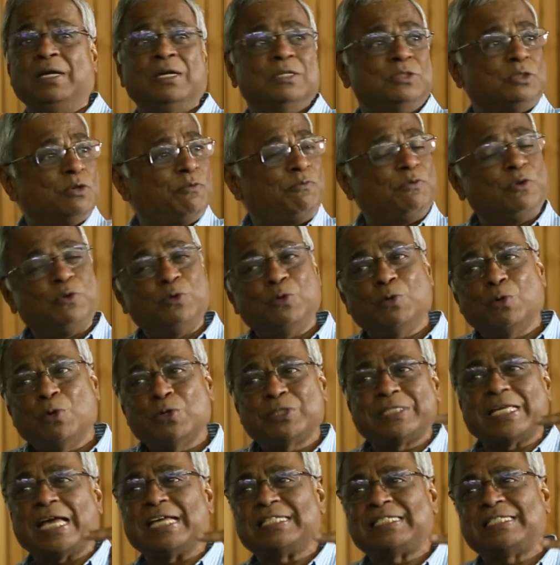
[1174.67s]
So, if you
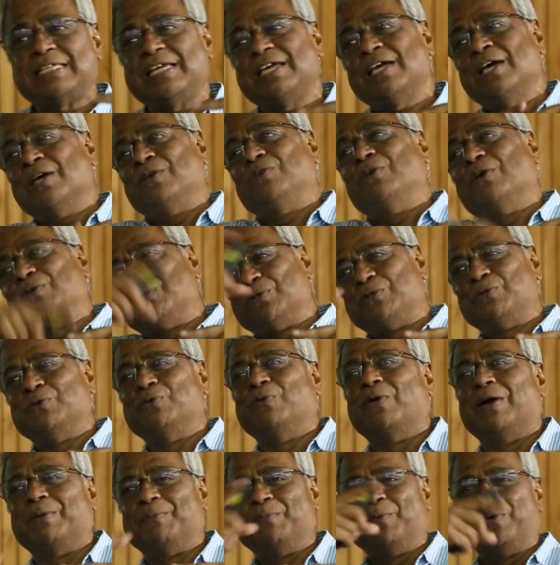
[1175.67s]
use AC, you have to do
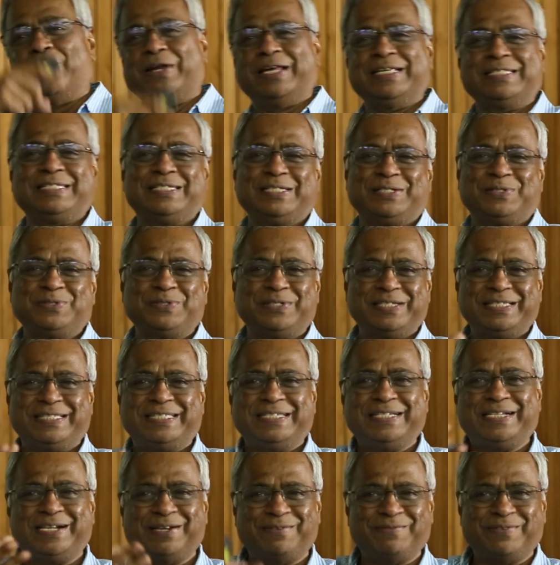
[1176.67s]
one more AC to
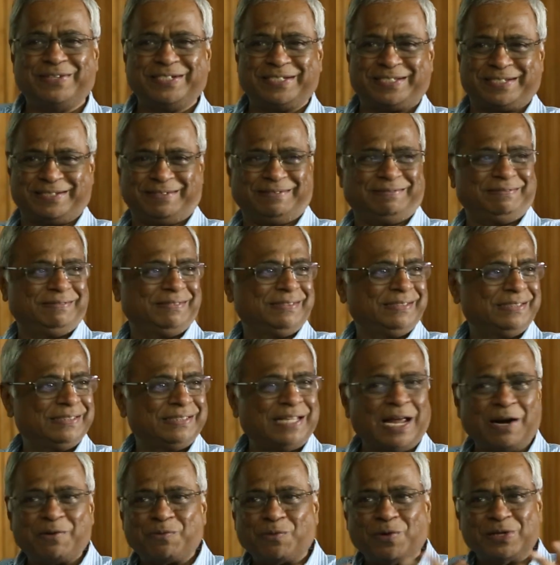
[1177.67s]
DC conversion,
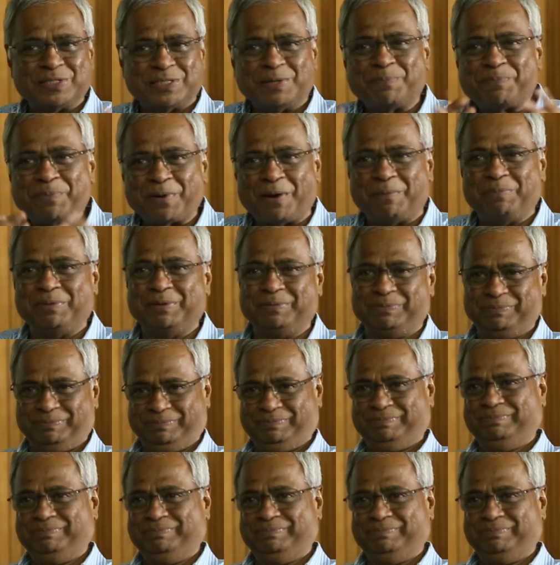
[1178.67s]
that was the problem.